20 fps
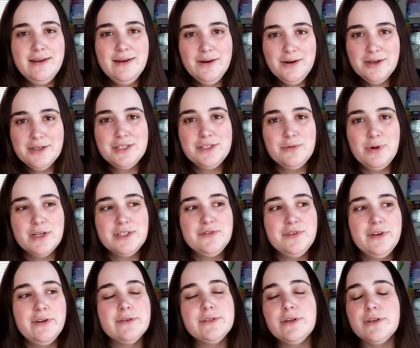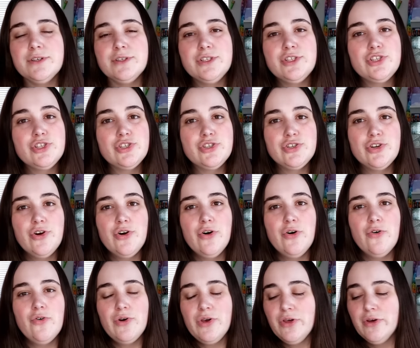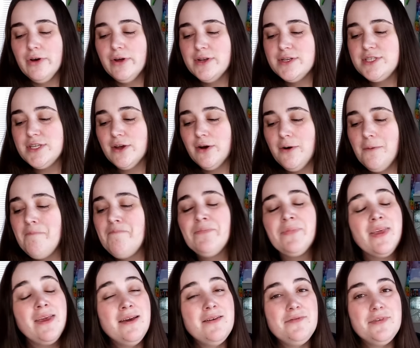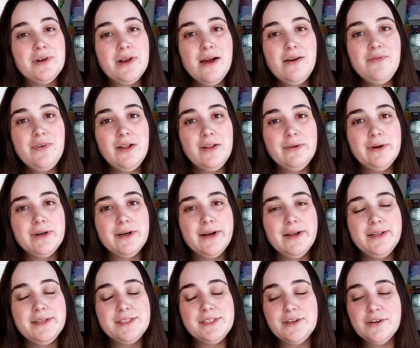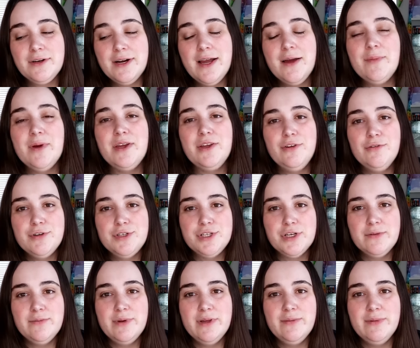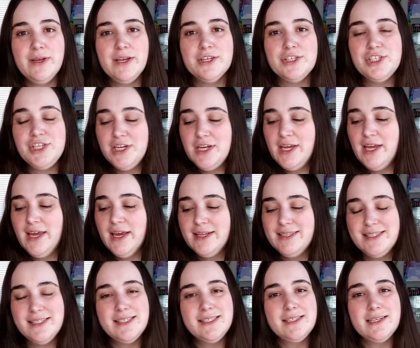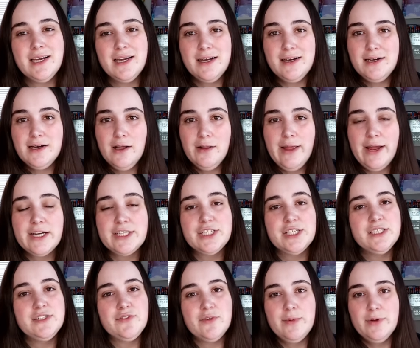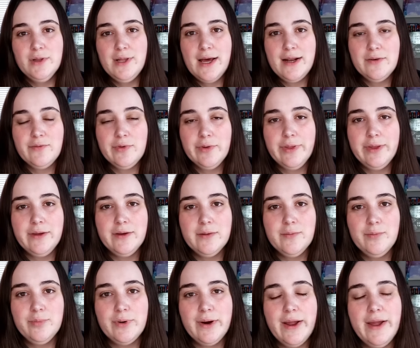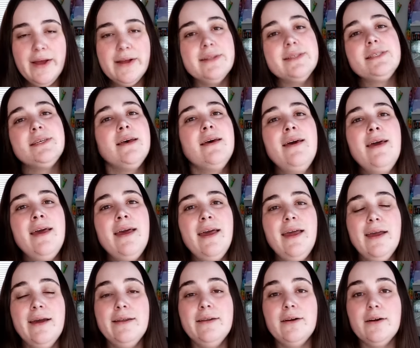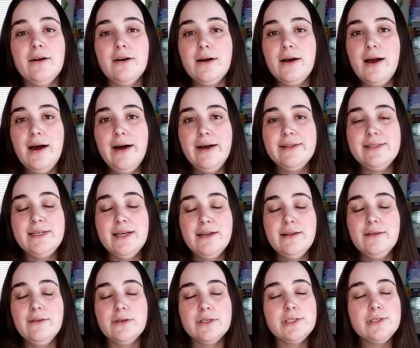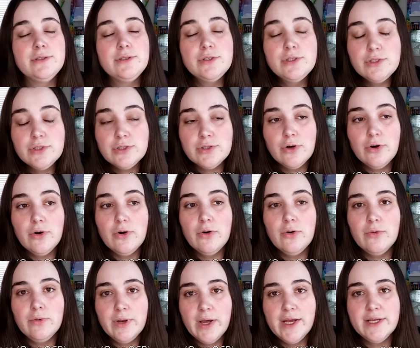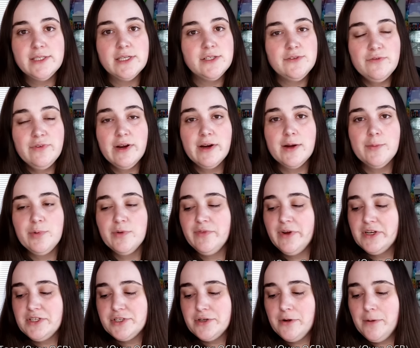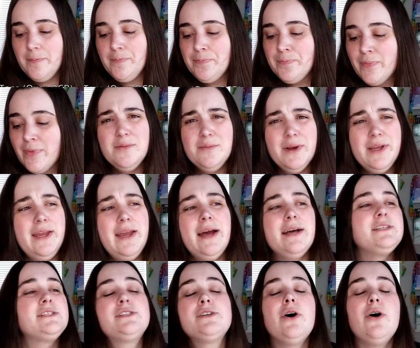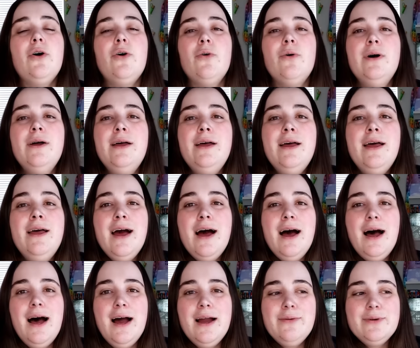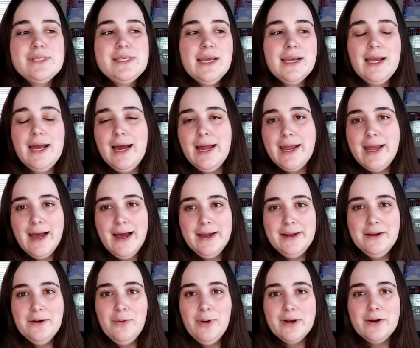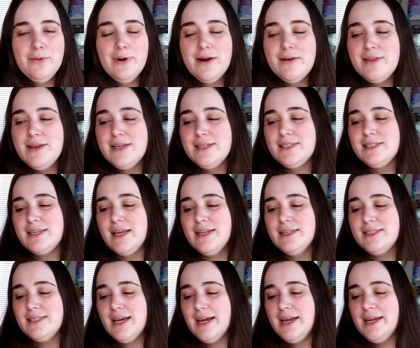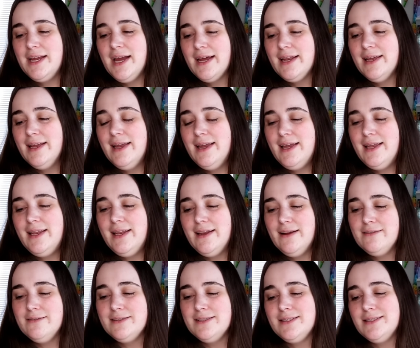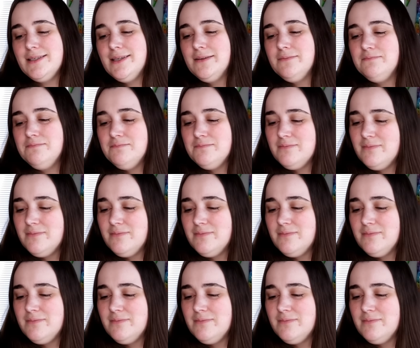Her swatch videos are so good. So if you're not following her on Instagram, you should be, because she gets collections from a lot of really good brands and her content looks so nice. It's very professional. But yeah, so I was like, I kind of want to wear this since I got it in, and I was like,